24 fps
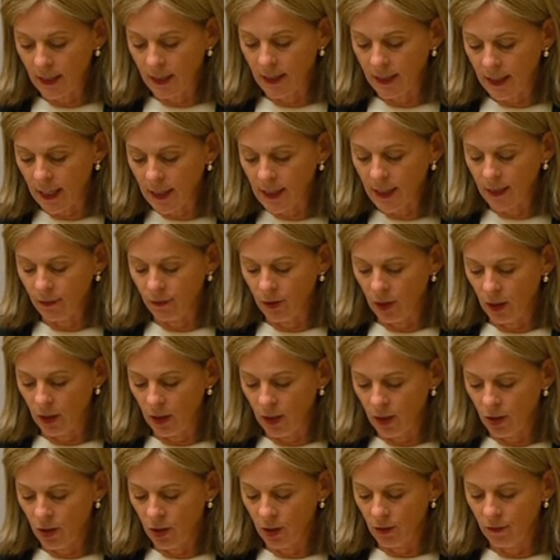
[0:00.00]
extensive
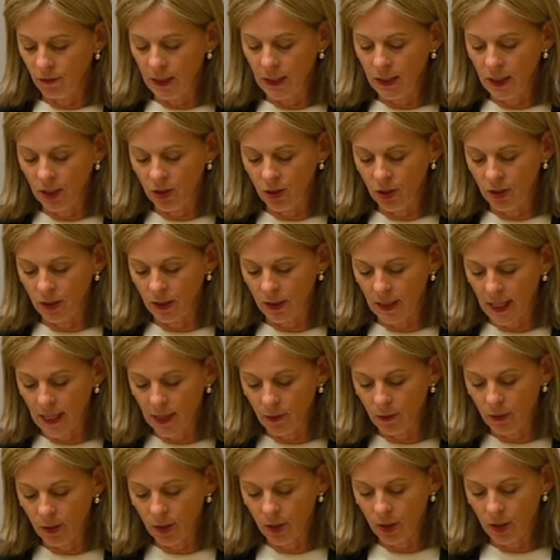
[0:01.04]
knowledge of Indigenous
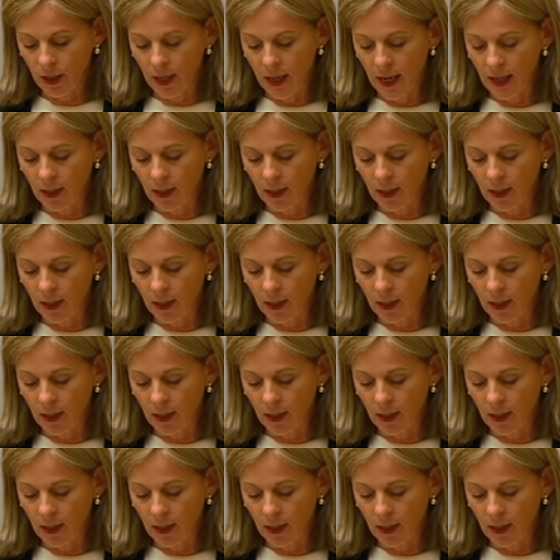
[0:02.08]
language